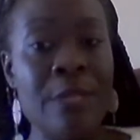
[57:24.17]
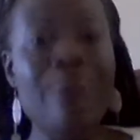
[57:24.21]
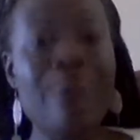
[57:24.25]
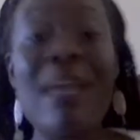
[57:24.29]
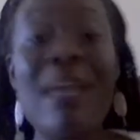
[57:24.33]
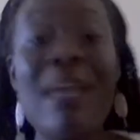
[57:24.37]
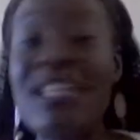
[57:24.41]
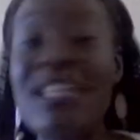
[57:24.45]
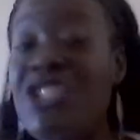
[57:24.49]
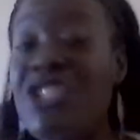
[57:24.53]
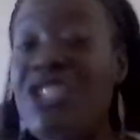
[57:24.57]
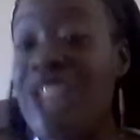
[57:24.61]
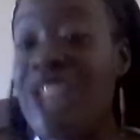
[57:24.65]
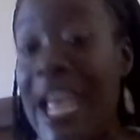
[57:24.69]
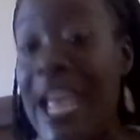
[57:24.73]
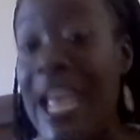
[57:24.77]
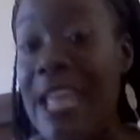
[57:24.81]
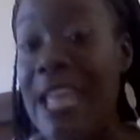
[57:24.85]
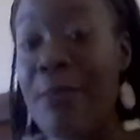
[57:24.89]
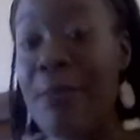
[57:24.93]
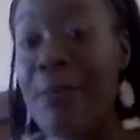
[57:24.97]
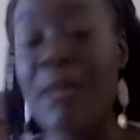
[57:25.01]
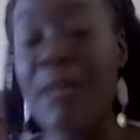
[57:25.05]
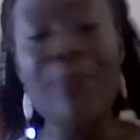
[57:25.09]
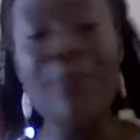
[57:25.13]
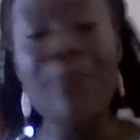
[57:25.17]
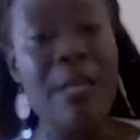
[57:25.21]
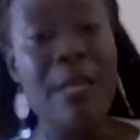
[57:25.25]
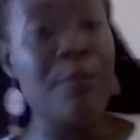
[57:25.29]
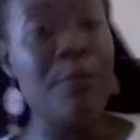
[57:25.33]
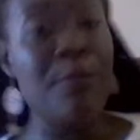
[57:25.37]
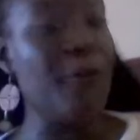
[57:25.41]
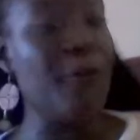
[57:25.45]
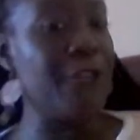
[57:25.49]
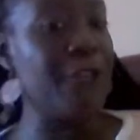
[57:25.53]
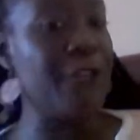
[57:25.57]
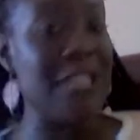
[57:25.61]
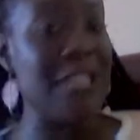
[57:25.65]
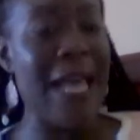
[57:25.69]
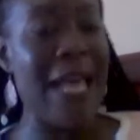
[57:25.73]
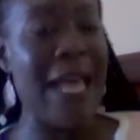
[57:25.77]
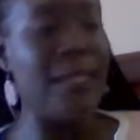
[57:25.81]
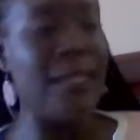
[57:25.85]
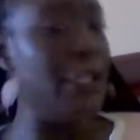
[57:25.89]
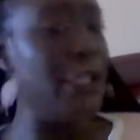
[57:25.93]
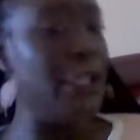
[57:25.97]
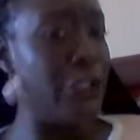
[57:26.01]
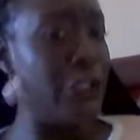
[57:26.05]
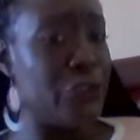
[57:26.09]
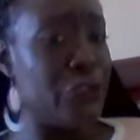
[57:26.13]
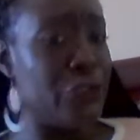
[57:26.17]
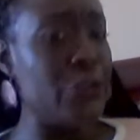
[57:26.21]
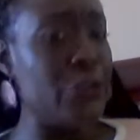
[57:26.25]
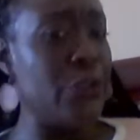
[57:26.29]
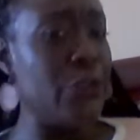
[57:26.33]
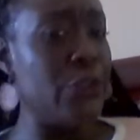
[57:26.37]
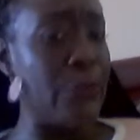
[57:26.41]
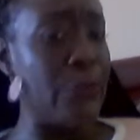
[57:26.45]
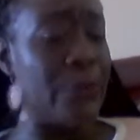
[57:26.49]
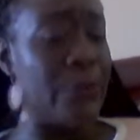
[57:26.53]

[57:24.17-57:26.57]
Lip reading: Shaming people for telling the truth.